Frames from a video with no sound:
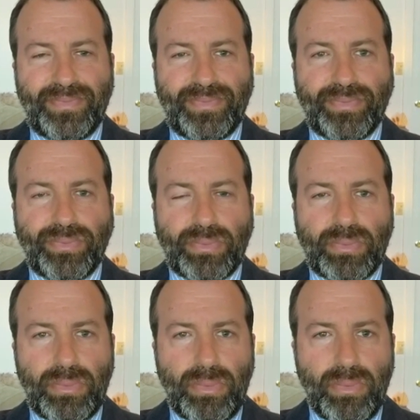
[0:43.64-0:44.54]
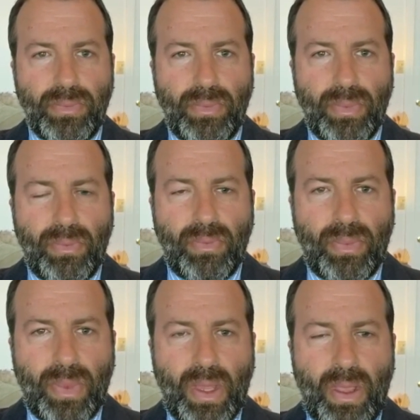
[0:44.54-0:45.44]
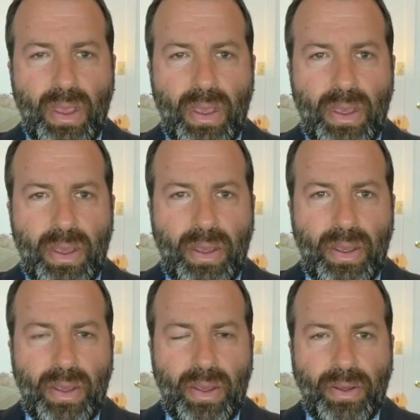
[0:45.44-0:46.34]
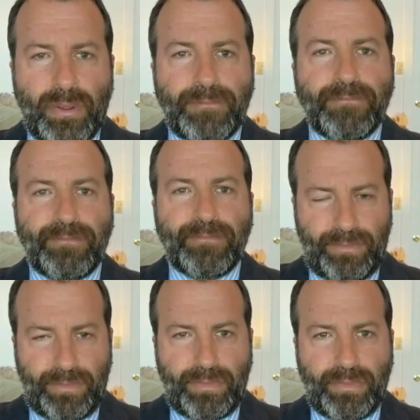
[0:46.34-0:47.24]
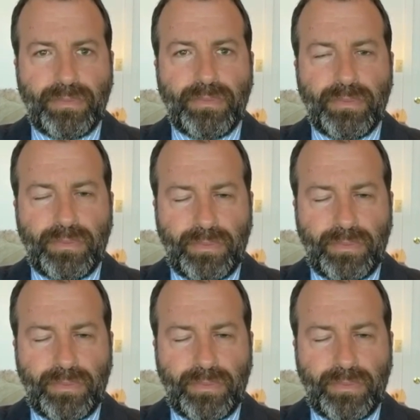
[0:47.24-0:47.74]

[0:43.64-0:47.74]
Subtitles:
This person isn't speaking.